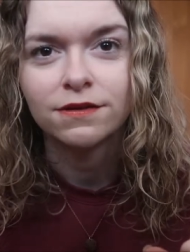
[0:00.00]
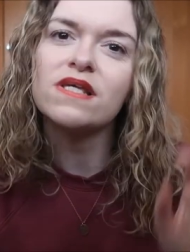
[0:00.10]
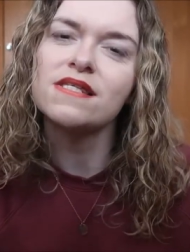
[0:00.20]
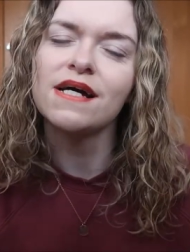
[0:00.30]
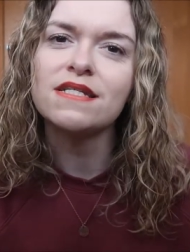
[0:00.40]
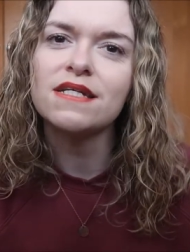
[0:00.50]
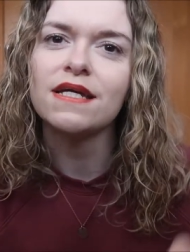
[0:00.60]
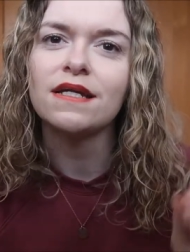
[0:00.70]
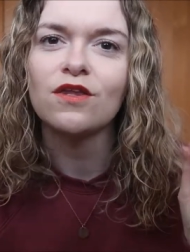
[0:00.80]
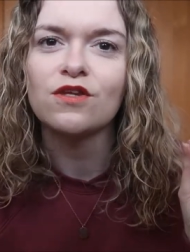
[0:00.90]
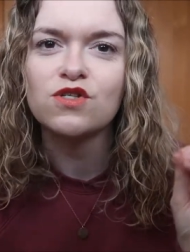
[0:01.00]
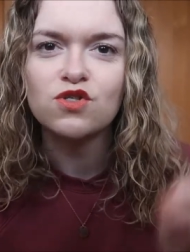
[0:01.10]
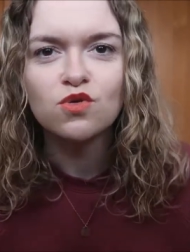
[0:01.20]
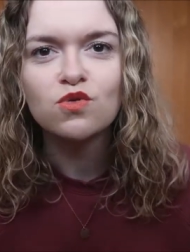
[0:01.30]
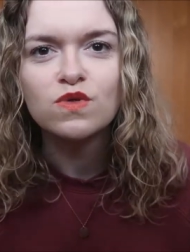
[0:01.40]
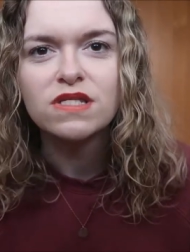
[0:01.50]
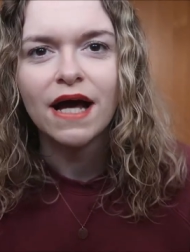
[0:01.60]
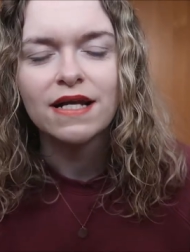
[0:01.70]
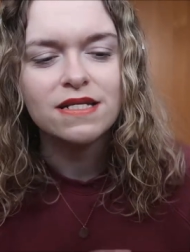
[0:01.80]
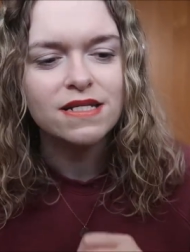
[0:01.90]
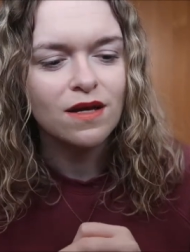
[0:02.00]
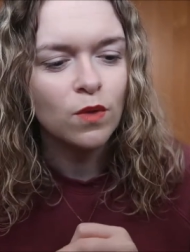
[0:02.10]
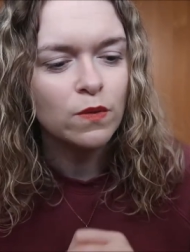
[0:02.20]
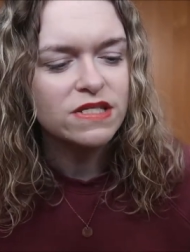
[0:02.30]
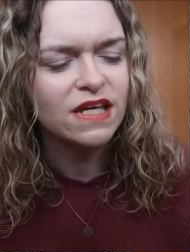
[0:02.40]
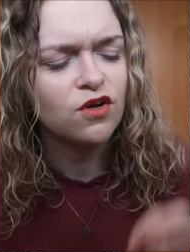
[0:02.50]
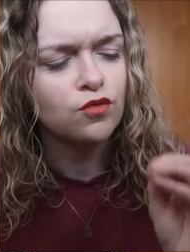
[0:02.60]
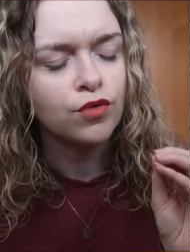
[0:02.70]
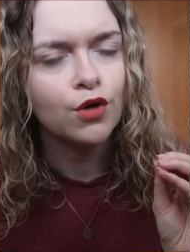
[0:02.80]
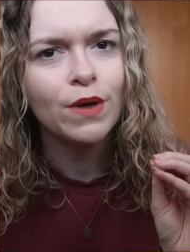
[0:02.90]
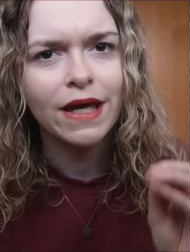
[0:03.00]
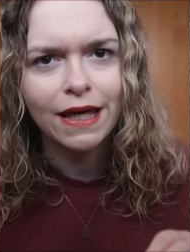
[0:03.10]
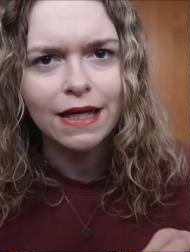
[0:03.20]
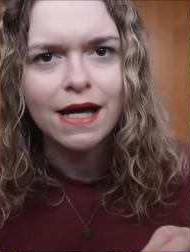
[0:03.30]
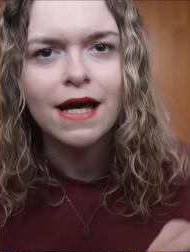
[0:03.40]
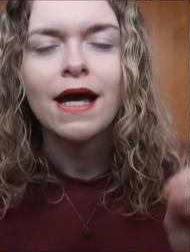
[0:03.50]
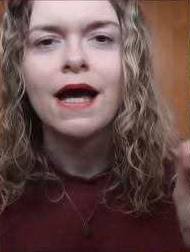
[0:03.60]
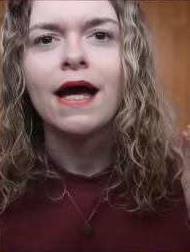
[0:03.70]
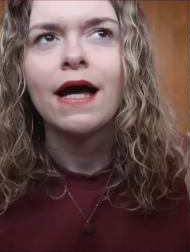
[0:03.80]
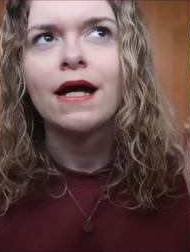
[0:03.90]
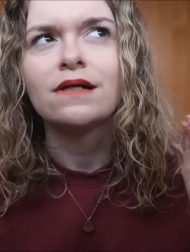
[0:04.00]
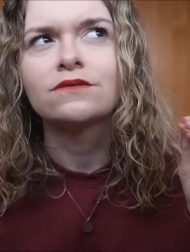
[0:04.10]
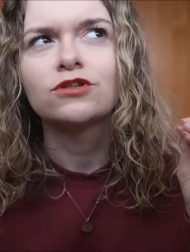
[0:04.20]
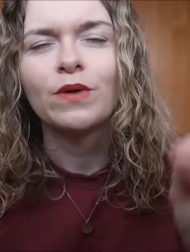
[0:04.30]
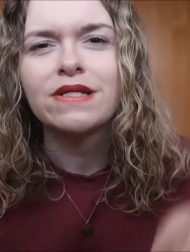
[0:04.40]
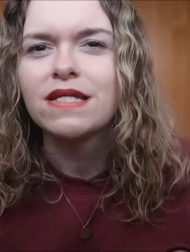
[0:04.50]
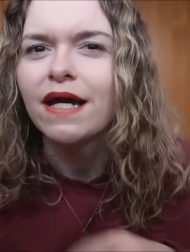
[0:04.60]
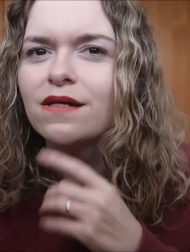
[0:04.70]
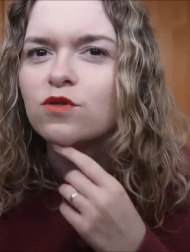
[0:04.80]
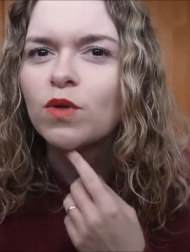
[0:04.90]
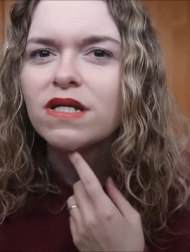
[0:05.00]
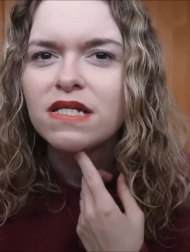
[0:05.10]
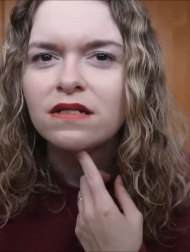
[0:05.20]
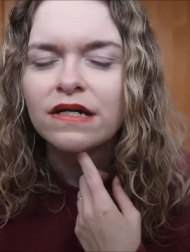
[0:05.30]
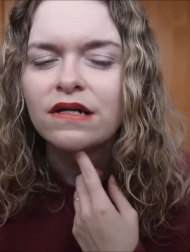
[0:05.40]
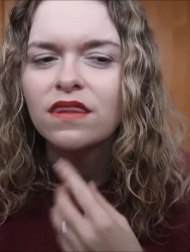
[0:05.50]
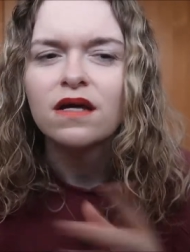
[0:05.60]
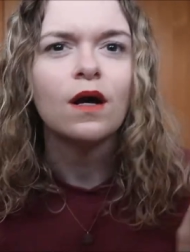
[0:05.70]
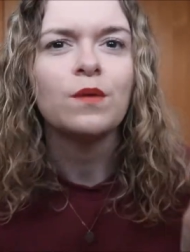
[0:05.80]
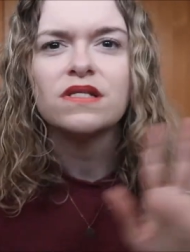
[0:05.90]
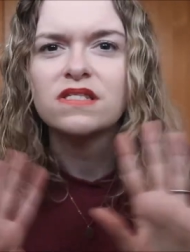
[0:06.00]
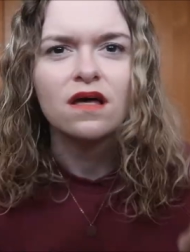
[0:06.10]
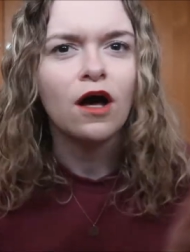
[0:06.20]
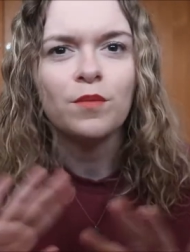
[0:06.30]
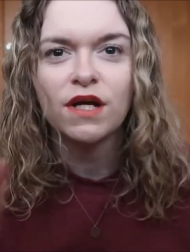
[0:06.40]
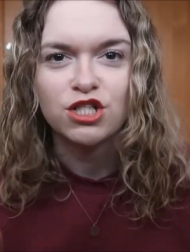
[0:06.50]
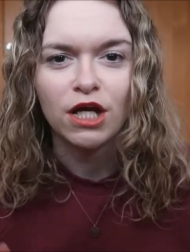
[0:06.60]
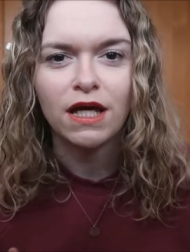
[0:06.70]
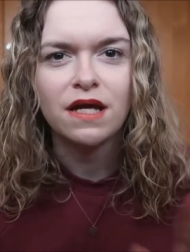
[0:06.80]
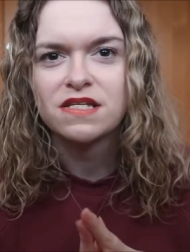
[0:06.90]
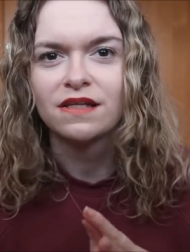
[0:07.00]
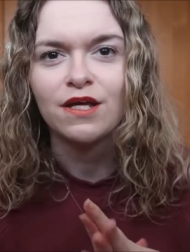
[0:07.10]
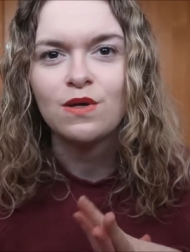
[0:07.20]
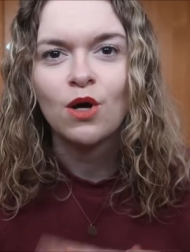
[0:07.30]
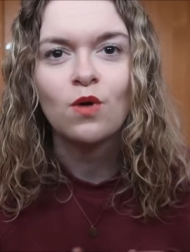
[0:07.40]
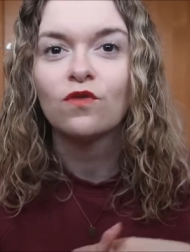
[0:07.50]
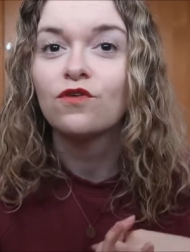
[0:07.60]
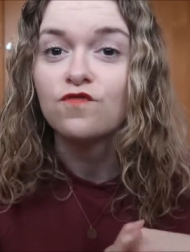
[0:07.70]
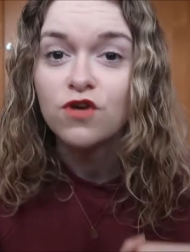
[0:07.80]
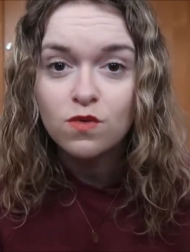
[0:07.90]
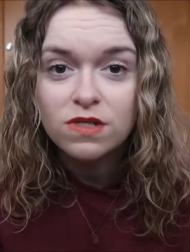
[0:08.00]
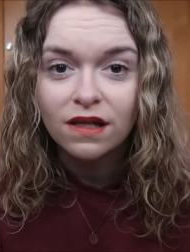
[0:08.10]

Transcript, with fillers: We sat in the stalls and we was in row E 28 and 29 I think. I'll insert a picture here to let you know what the view was